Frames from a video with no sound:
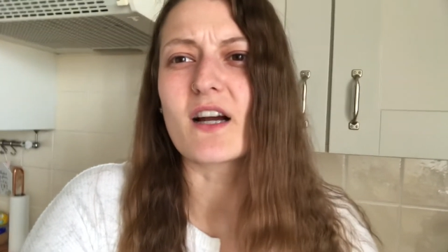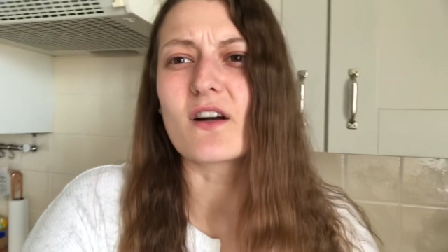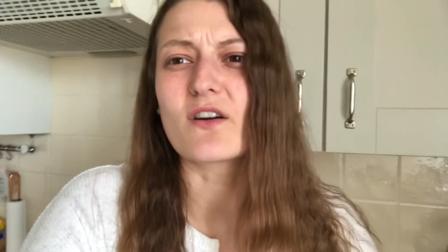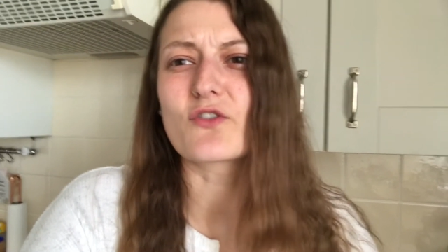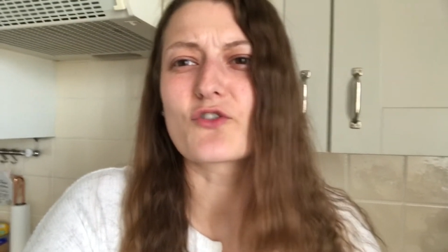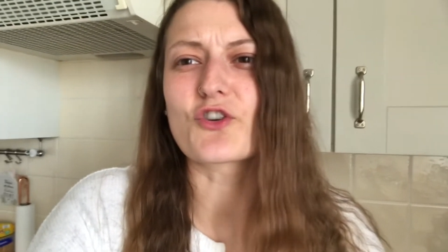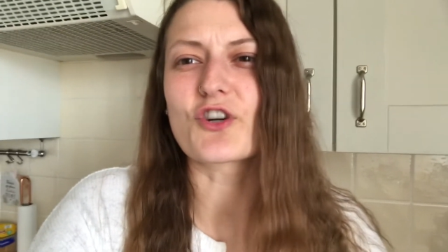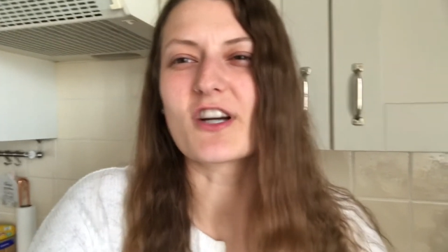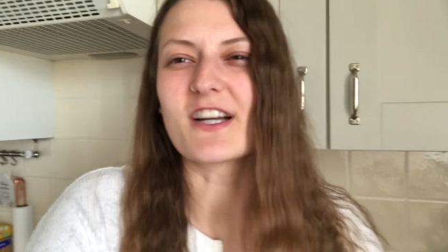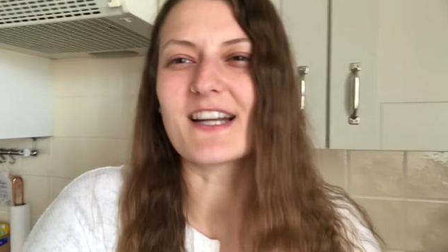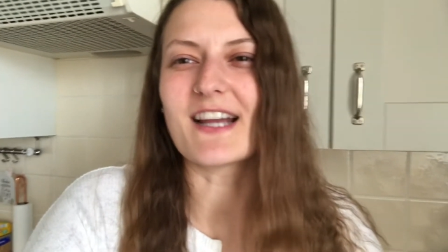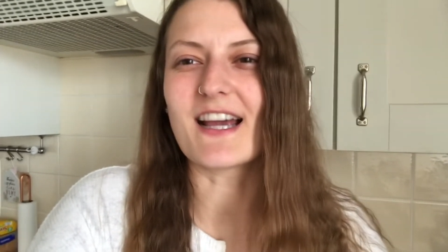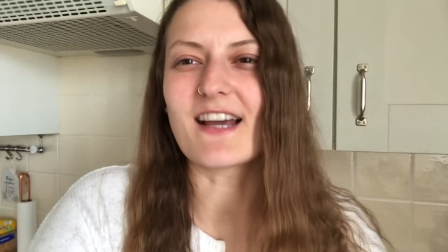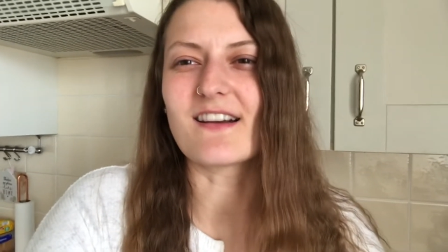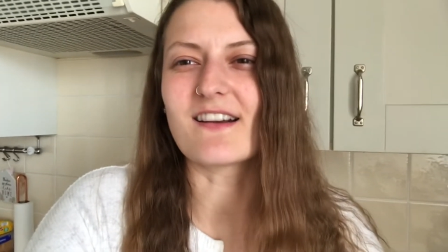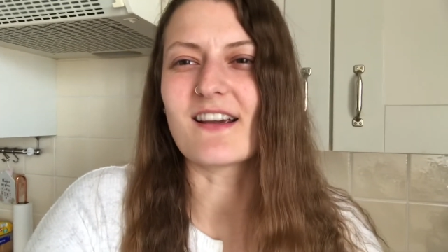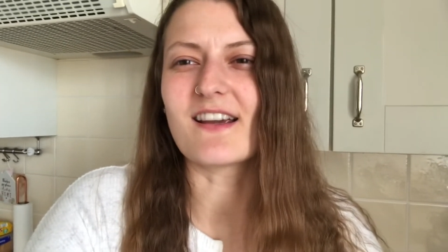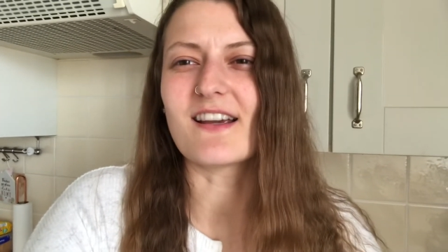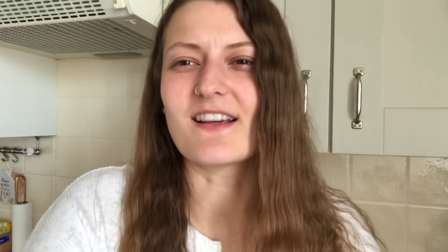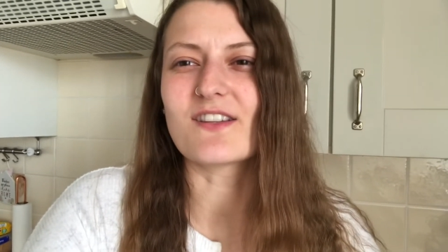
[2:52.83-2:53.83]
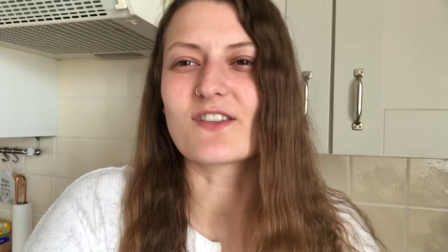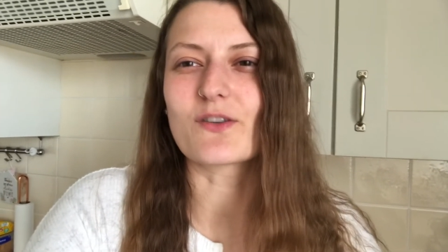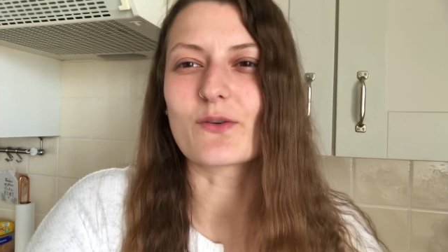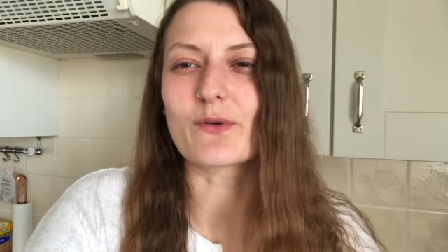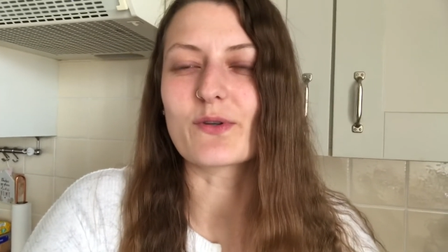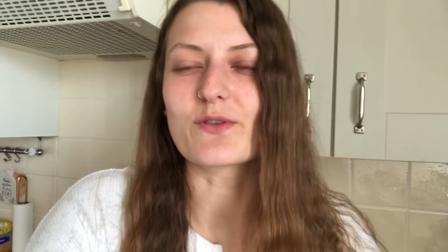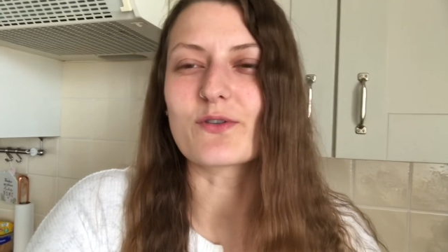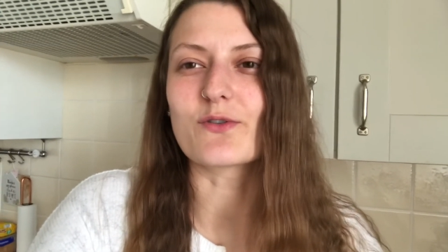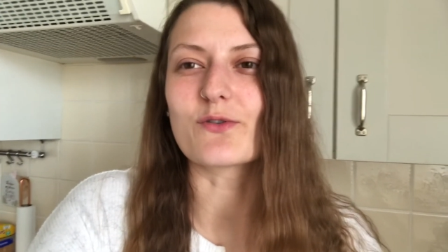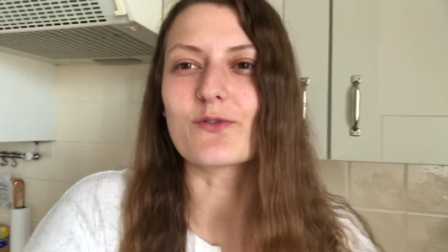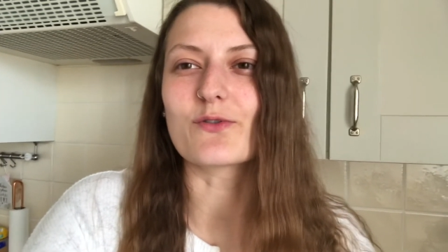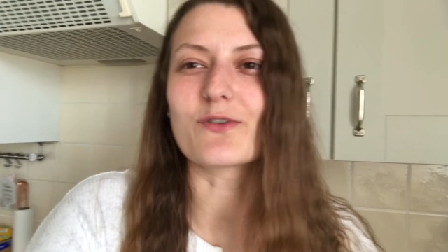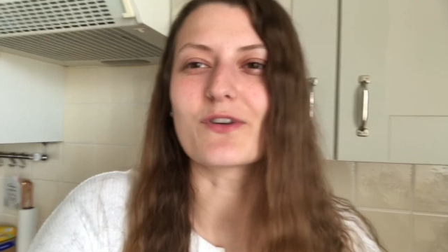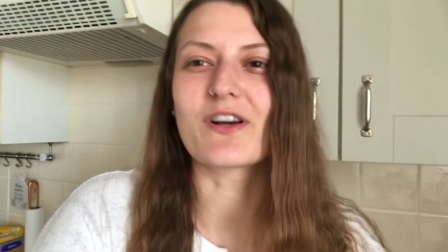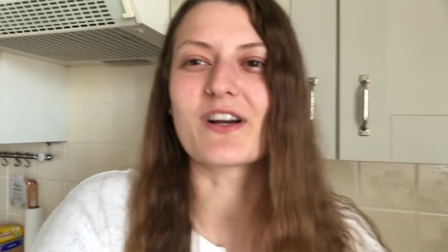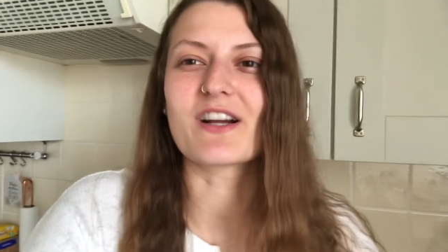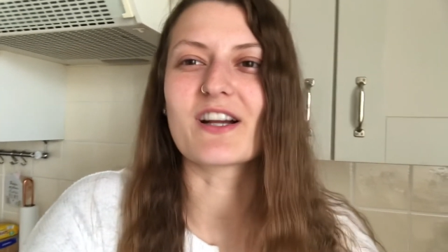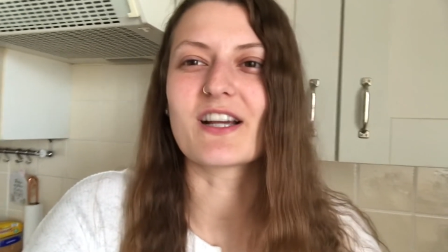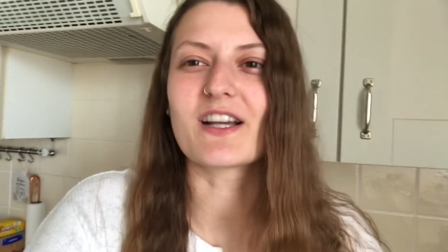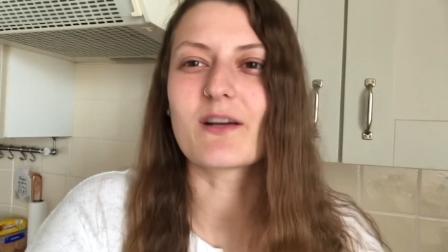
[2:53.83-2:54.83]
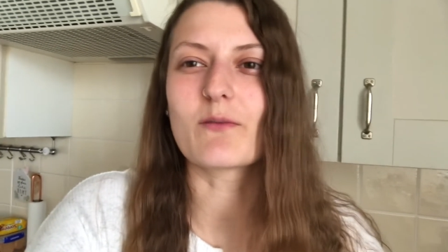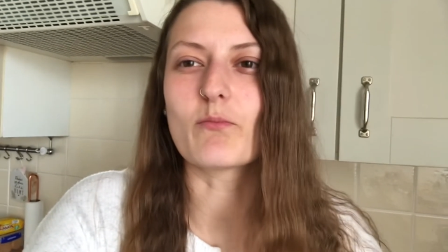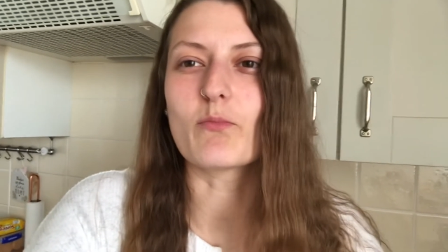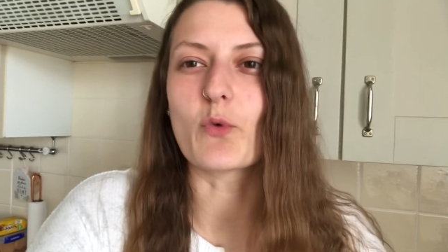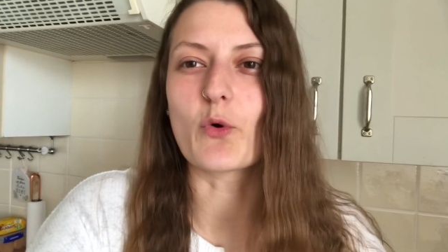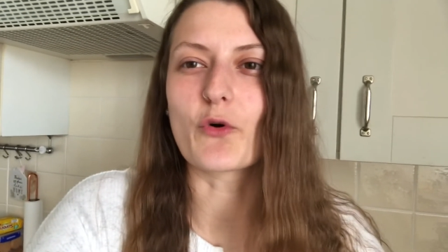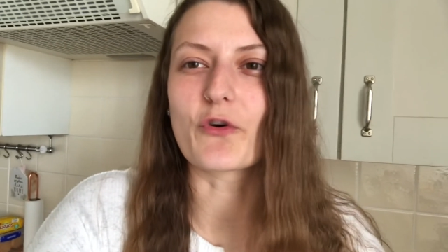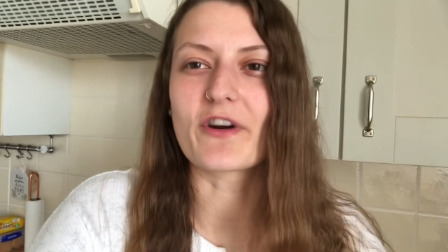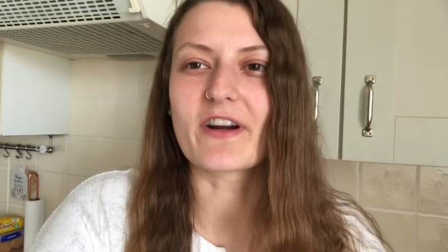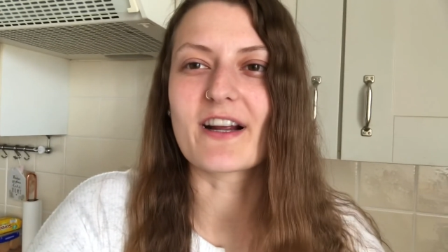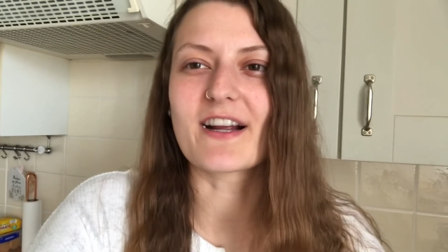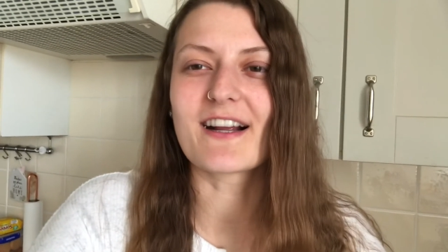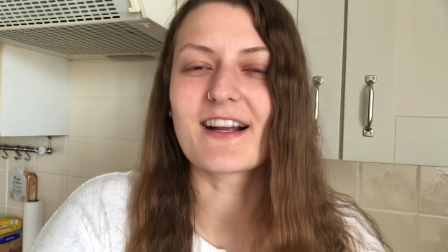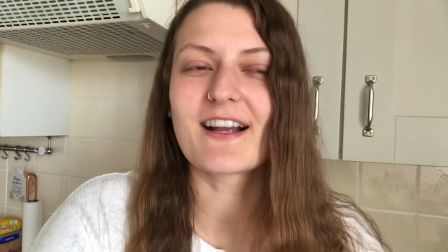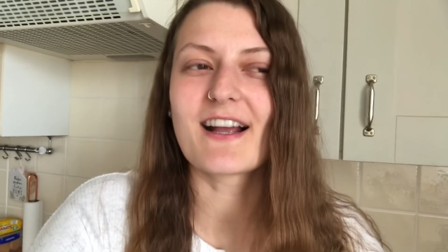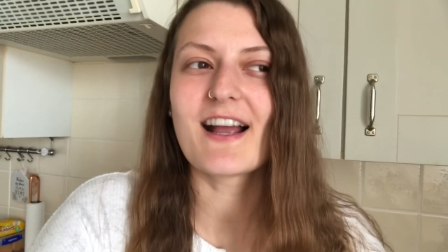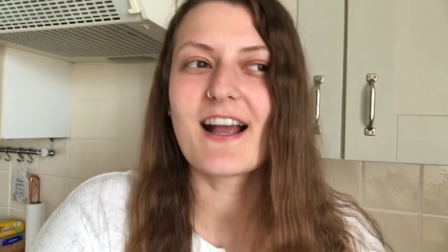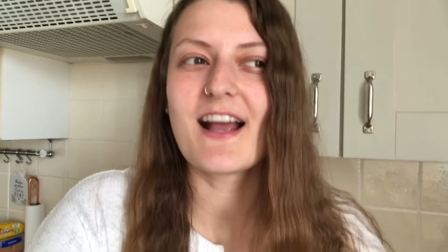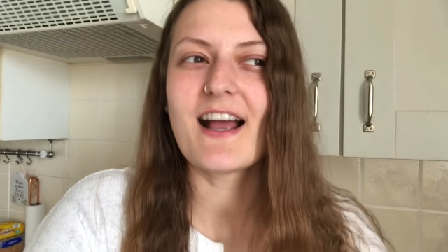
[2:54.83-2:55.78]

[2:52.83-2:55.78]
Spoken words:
I'll try and edit it so it's not like boring.